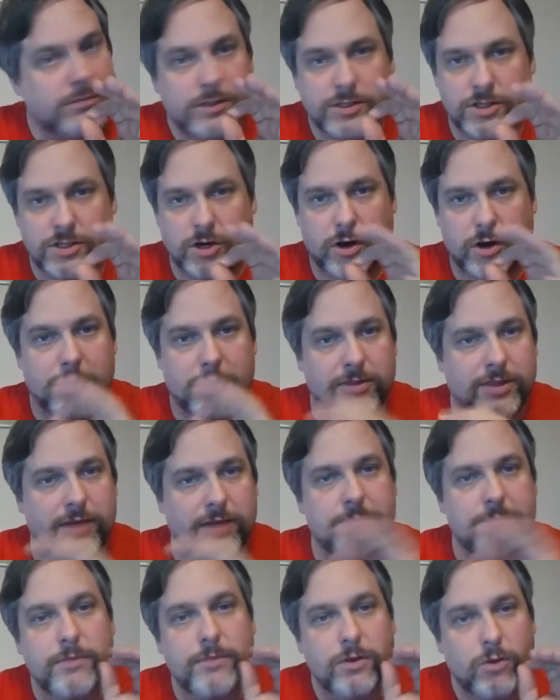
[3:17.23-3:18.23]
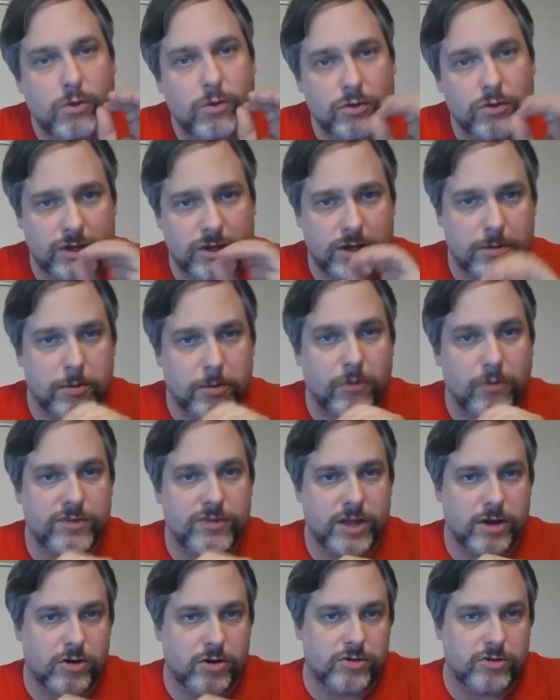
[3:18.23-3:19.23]
sorry about that, we'll say they're both
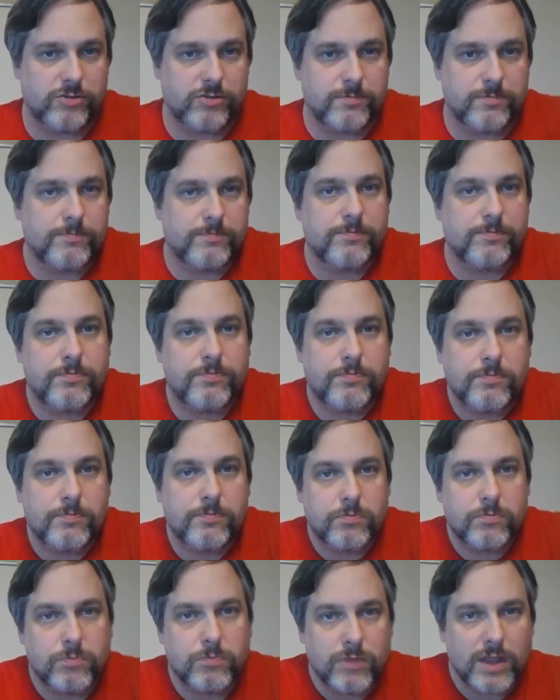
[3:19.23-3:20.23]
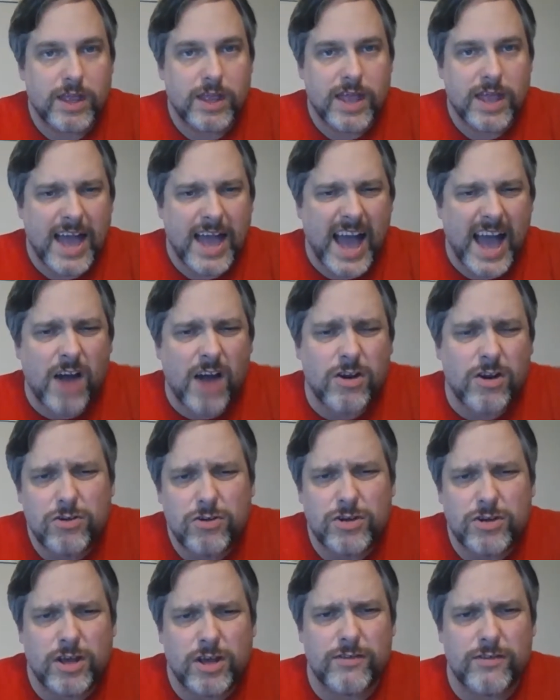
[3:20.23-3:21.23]
tenors. How do
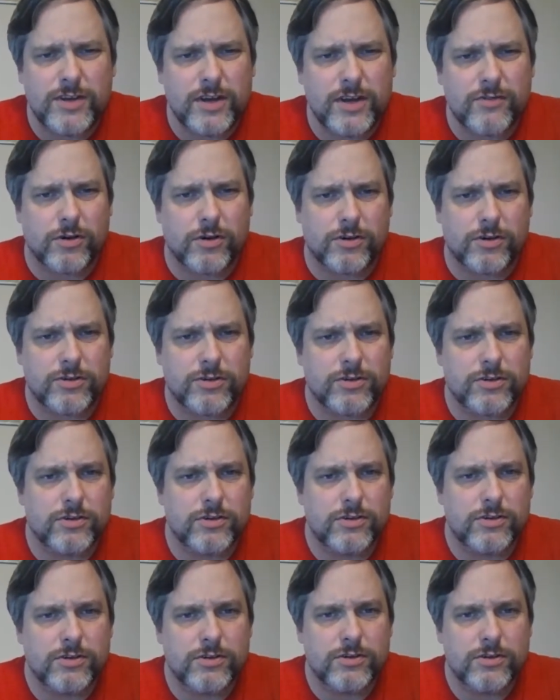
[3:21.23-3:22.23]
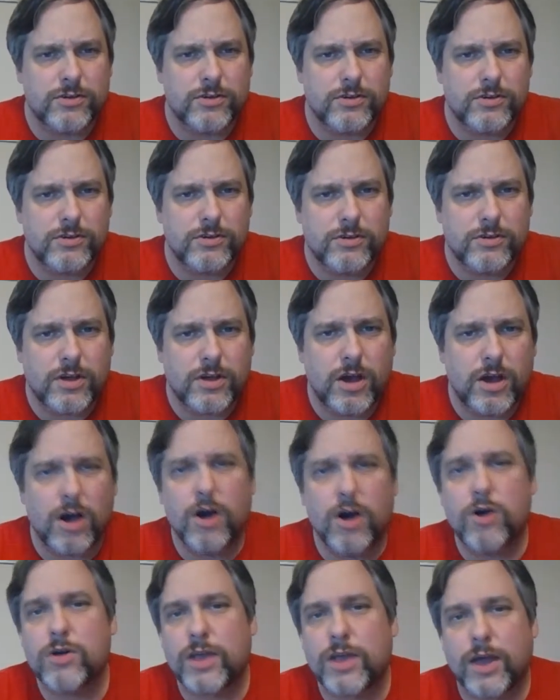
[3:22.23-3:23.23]
you tell the difference?
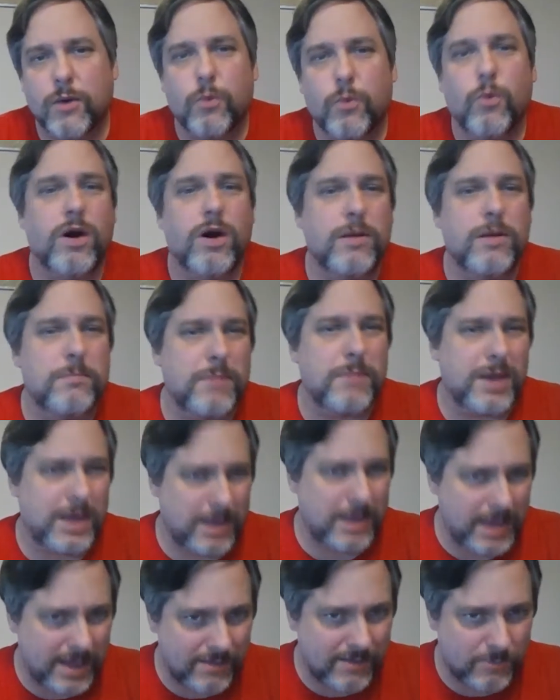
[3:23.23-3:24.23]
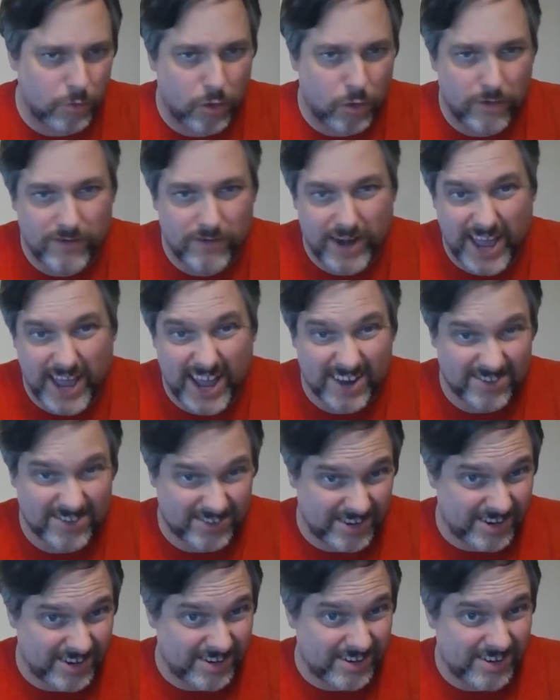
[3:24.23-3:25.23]
Okay, one may have more of an
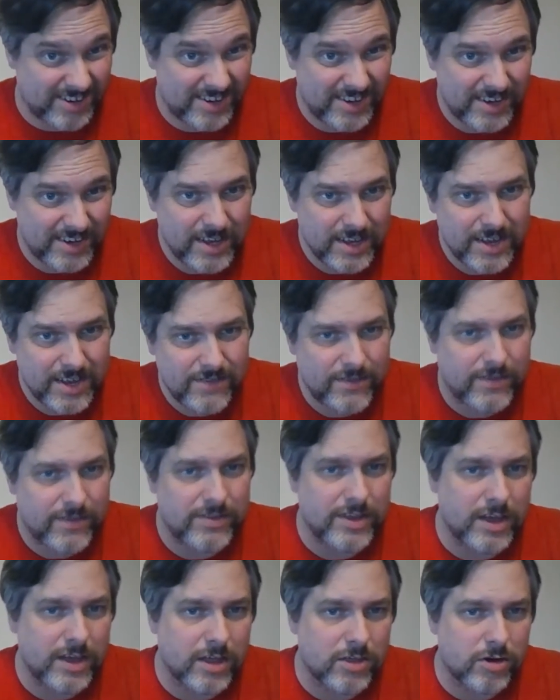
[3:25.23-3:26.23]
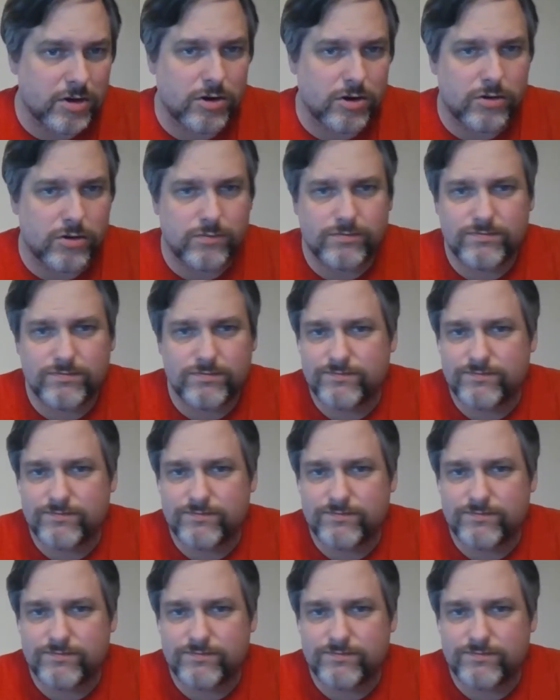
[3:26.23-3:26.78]
accent than the other.